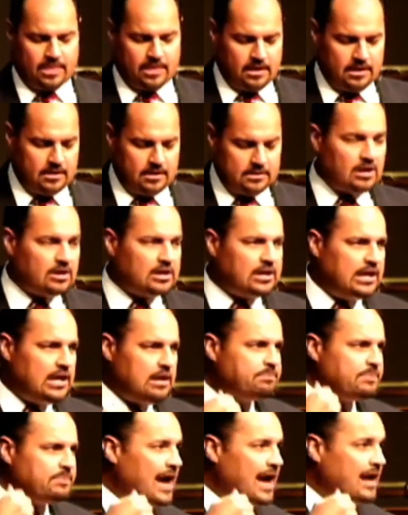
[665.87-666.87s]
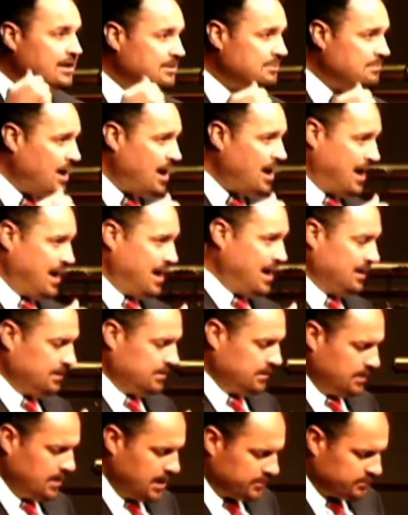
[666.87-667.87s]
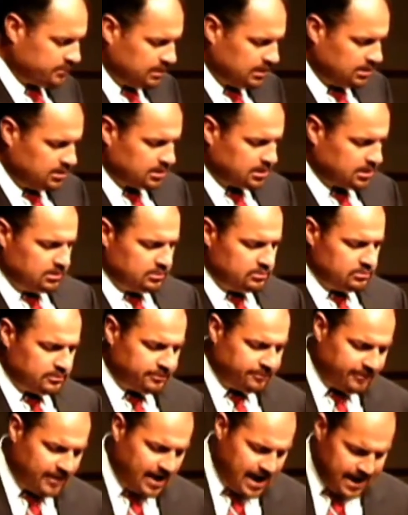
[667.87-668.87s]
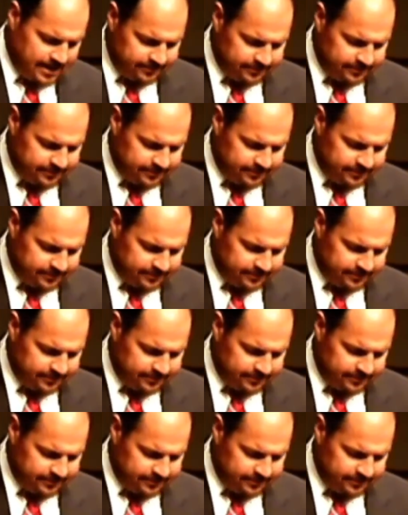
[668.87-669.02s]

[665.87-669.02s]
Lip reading: Now keep that in mind as we look at Luke 5,